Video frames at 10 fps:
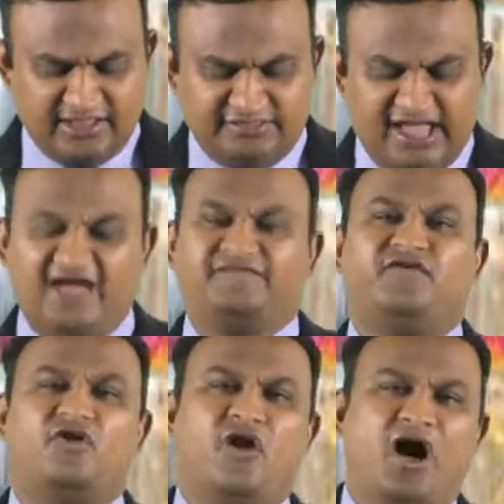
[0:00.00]

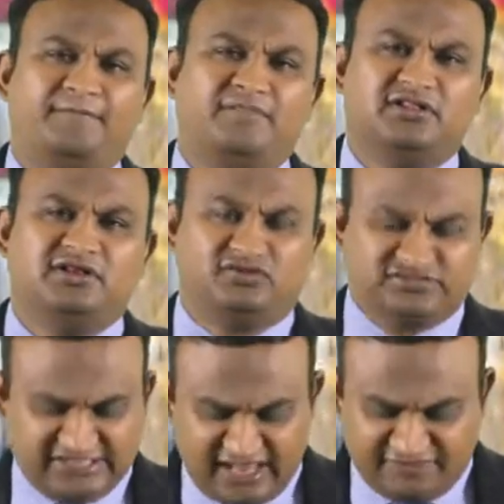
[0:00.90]
Therefore, humble
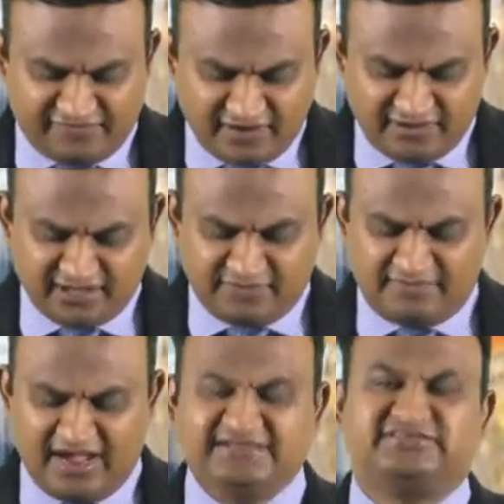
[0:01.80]
yourself under the
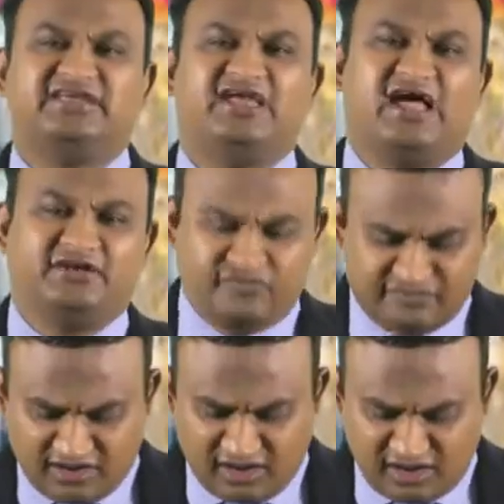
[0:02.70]
mighty hand
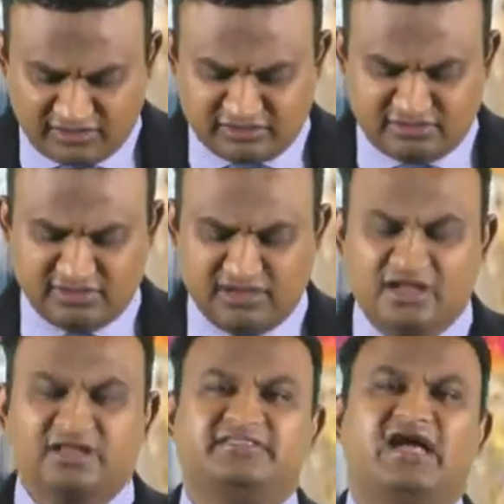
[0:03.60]
of God,
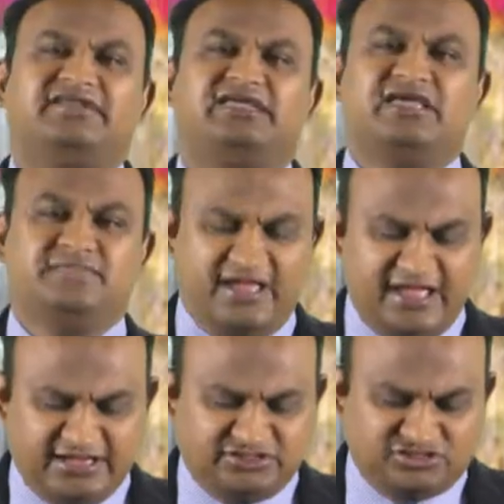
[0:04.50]
that he
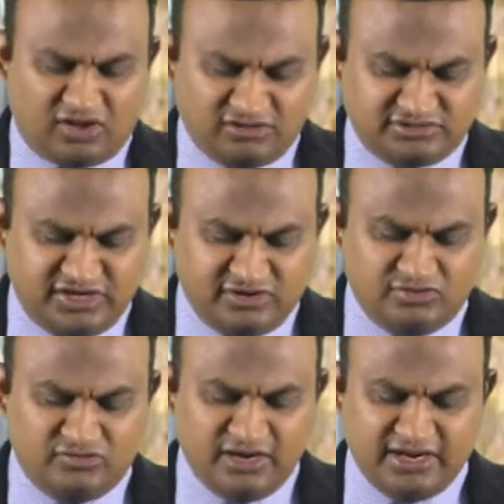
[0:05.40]
may exalt
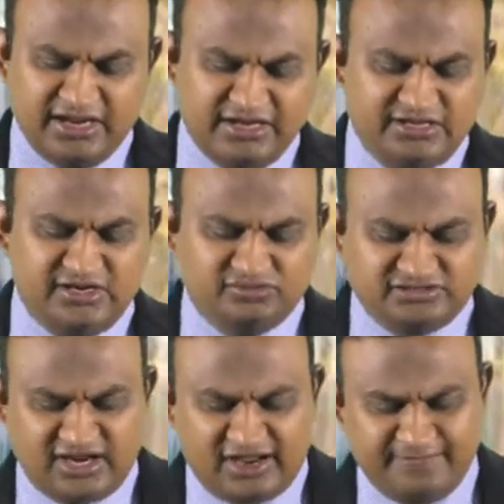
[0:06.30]
you in due
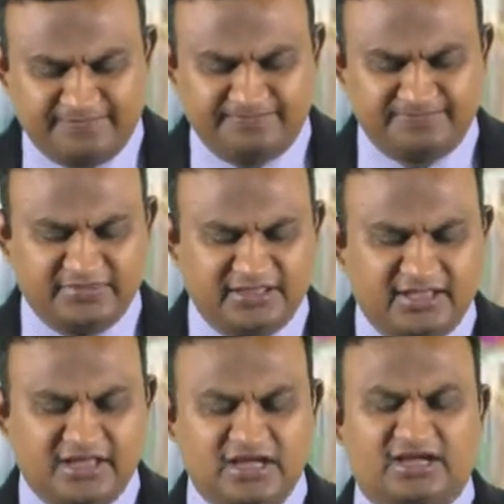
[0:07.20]
time,
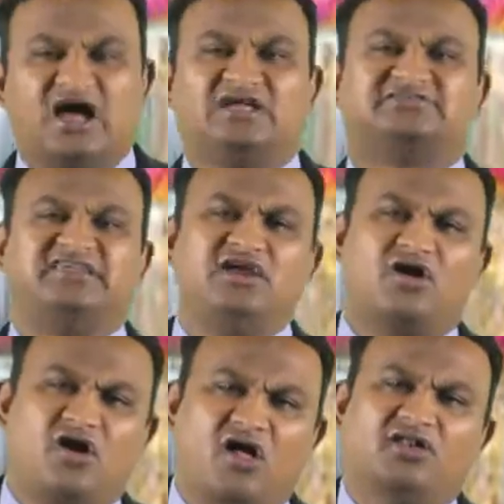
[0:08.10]
casting
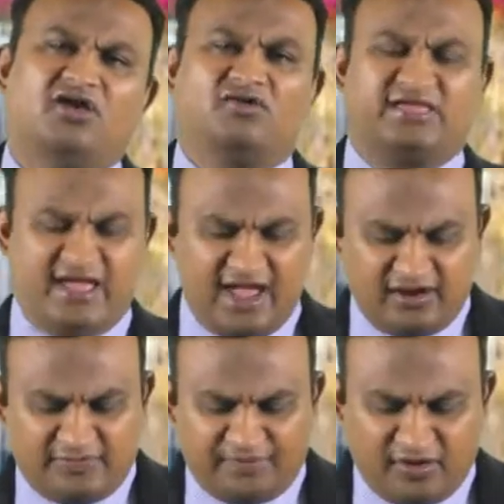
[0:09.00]
all your
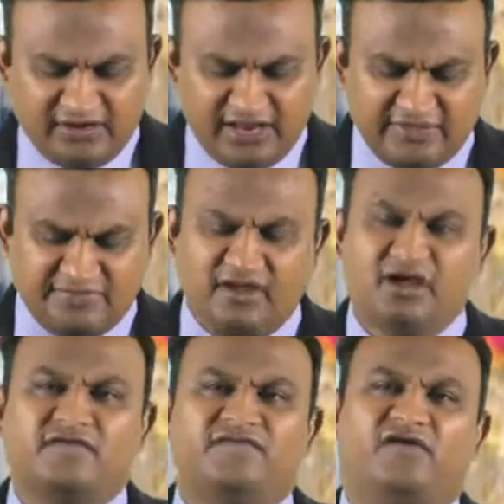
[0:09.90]
care upon him,
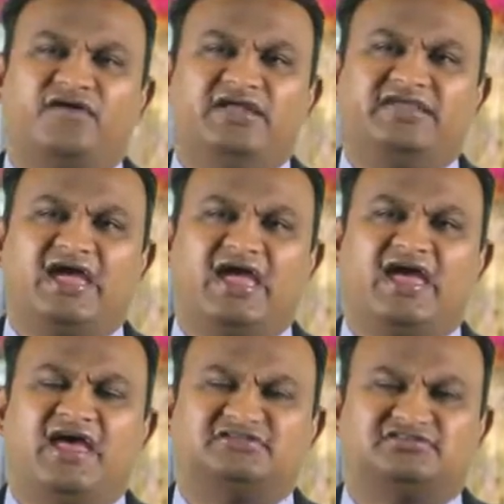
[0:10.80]
for he
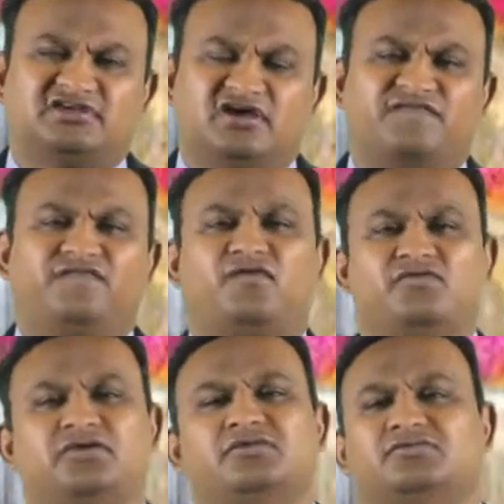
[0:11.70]
cares
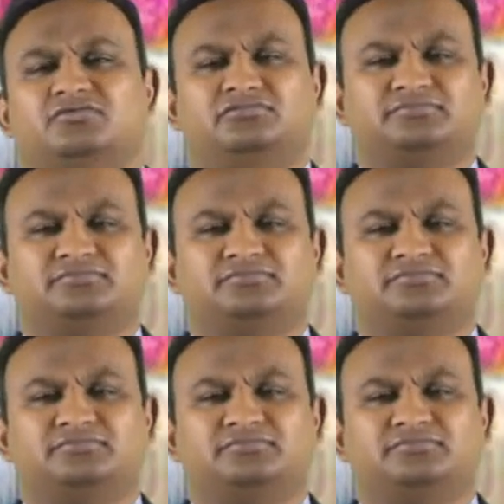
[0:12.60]
for you.